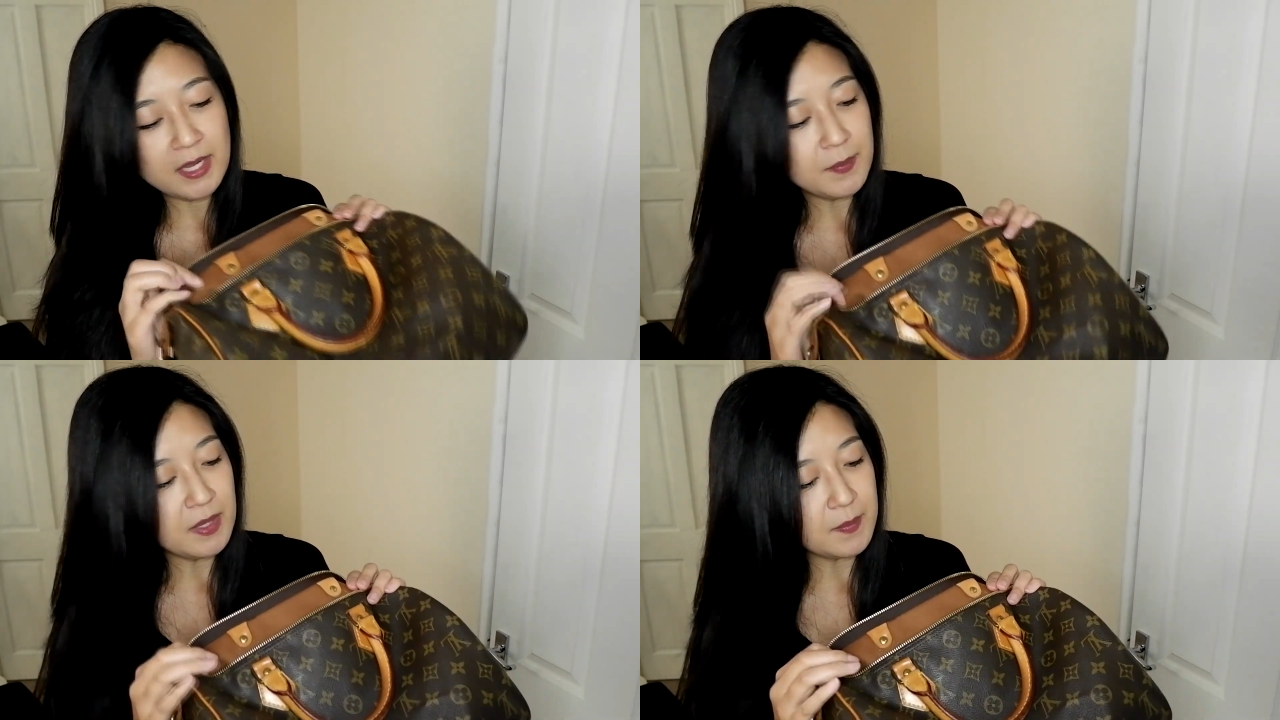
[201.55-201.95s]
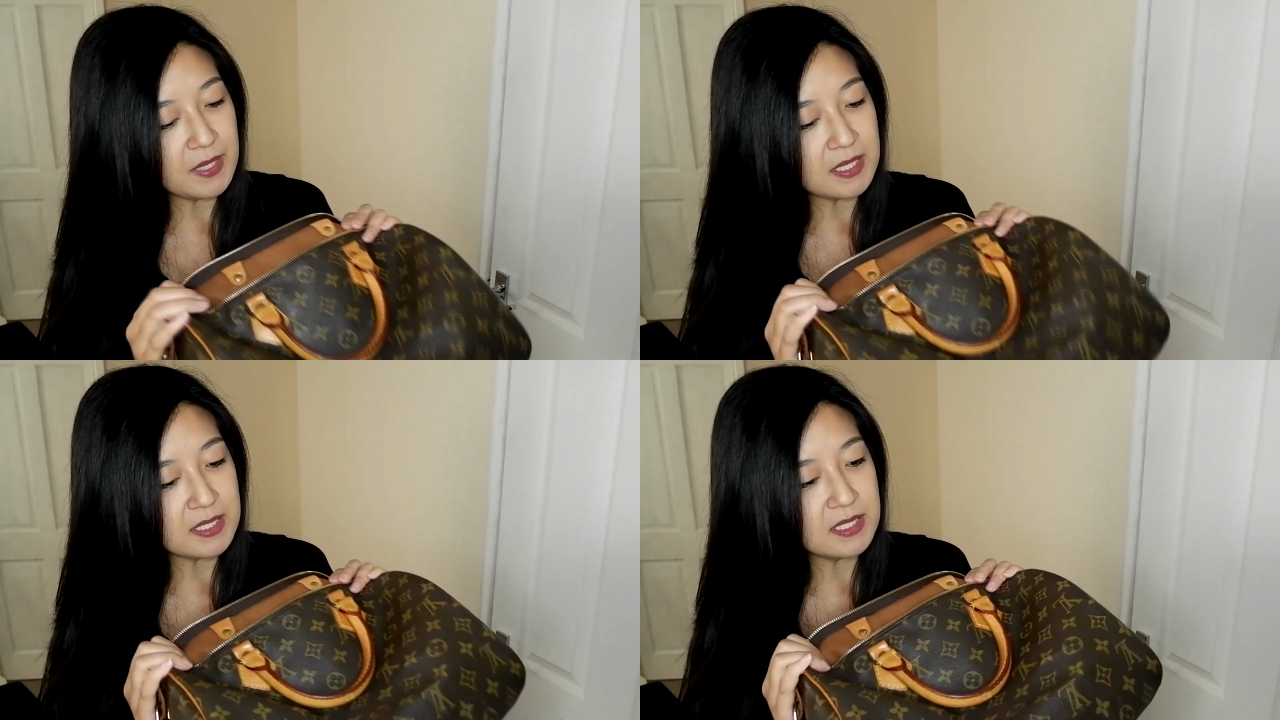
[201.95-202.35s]
but
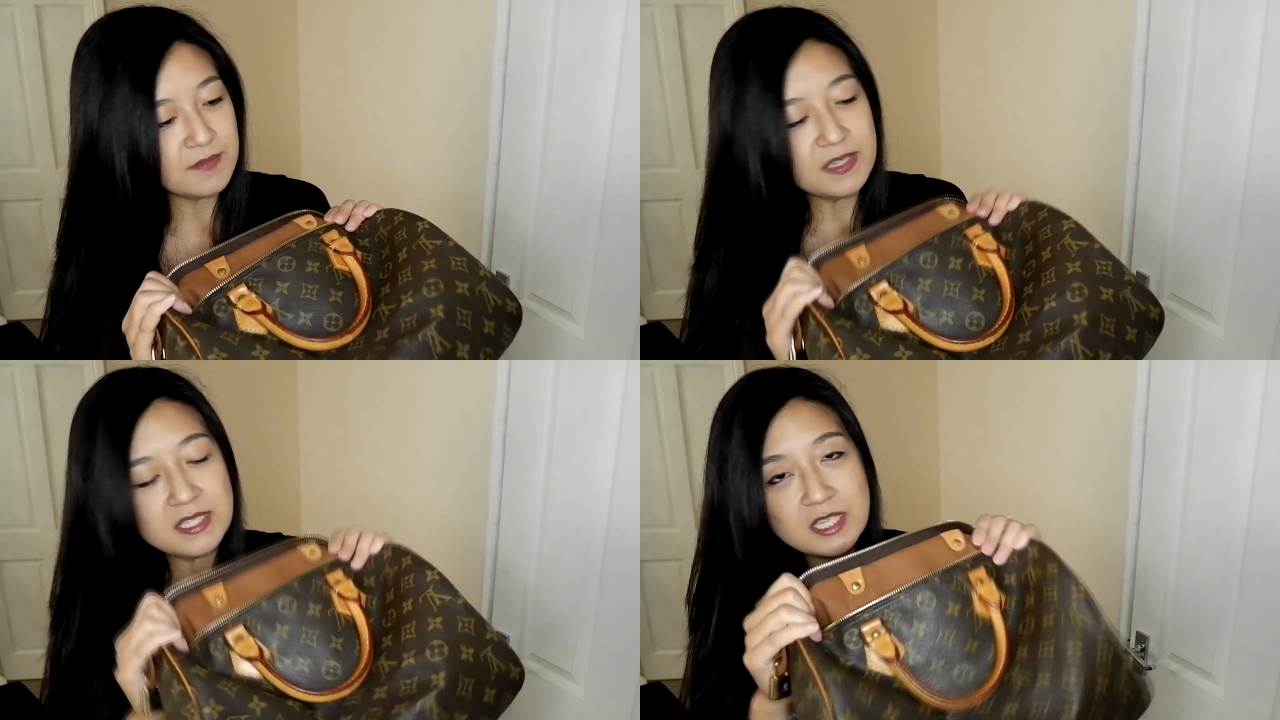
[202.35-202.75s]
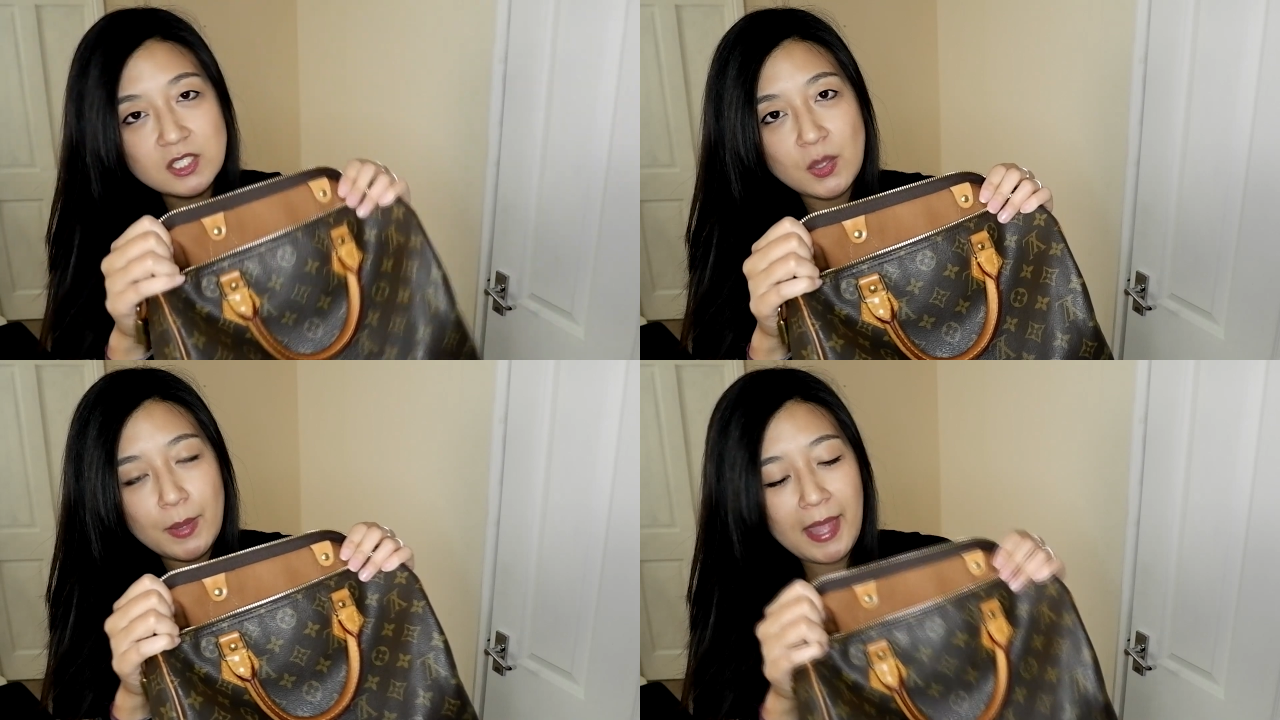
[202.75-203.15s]
because it's a vintage,
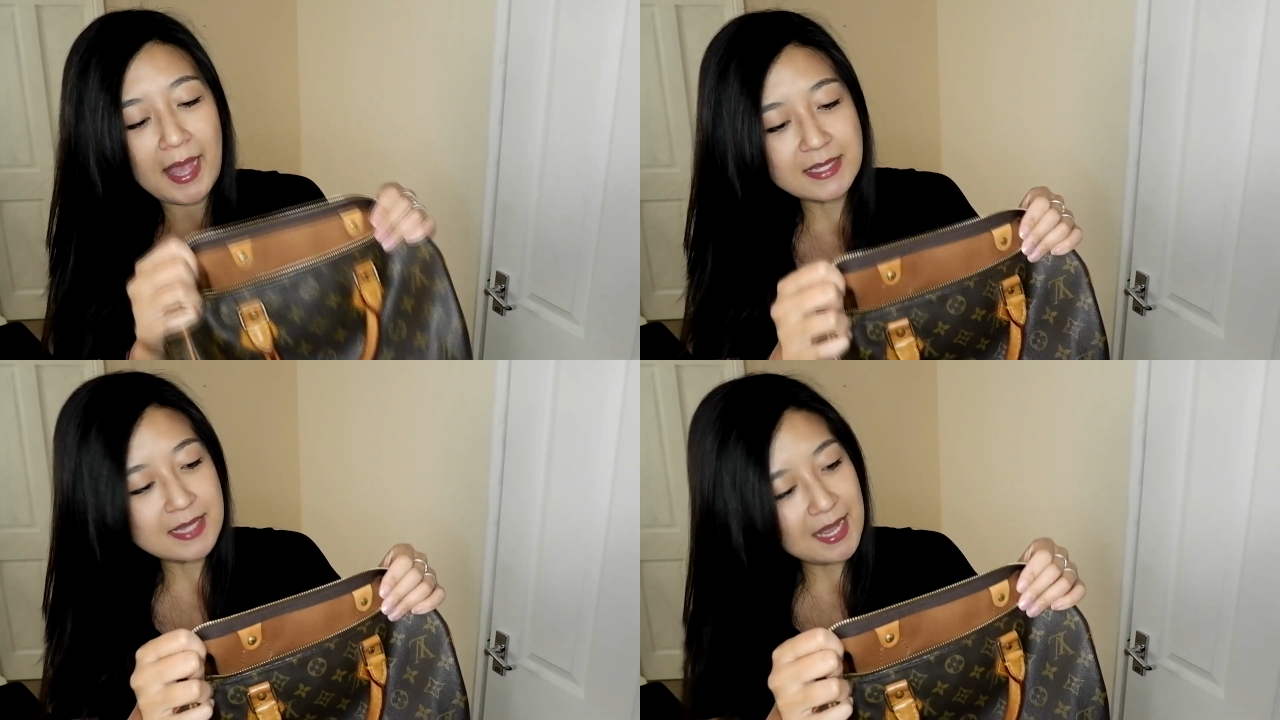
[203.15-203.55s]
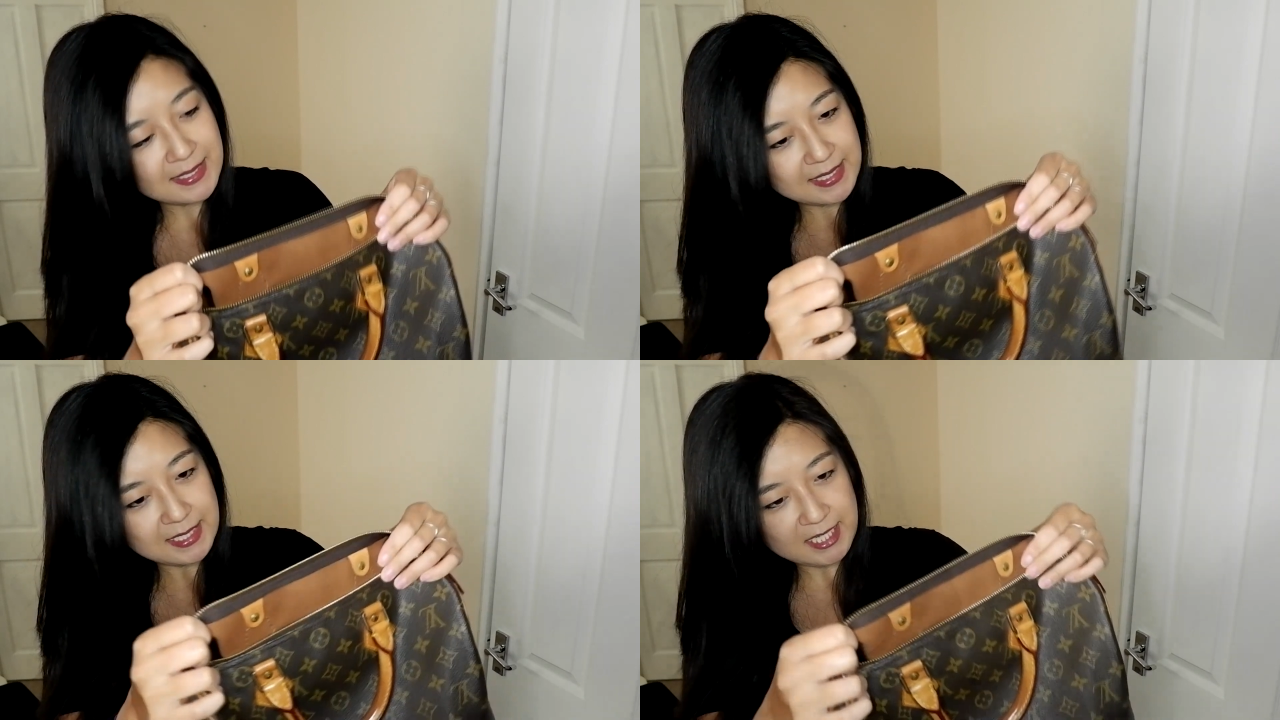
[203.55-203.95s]
so it has less
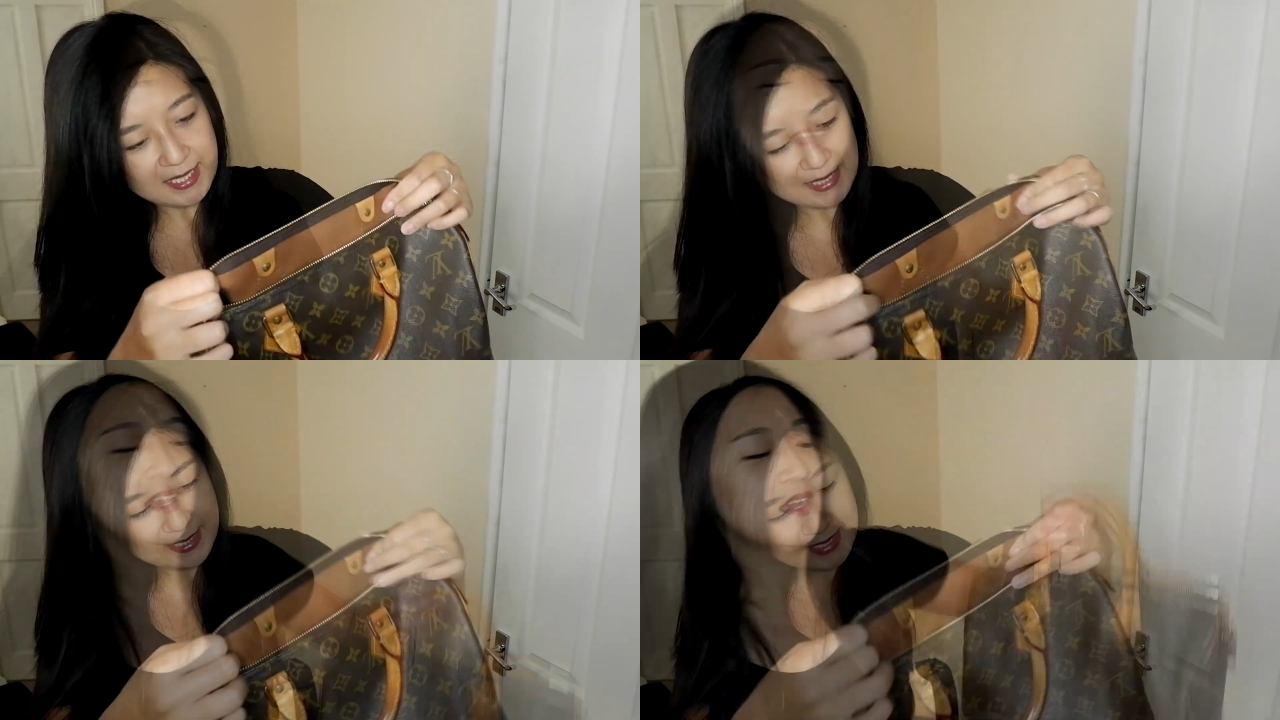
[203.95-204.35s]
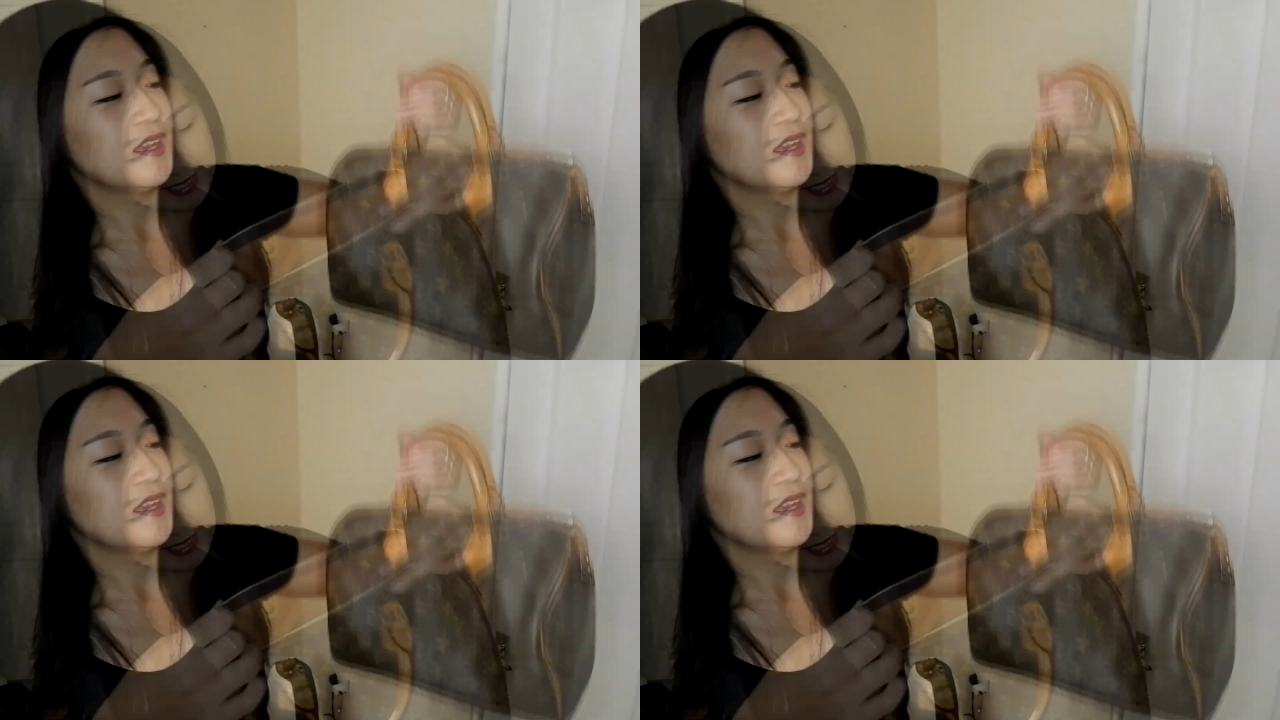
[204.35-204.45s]
digits.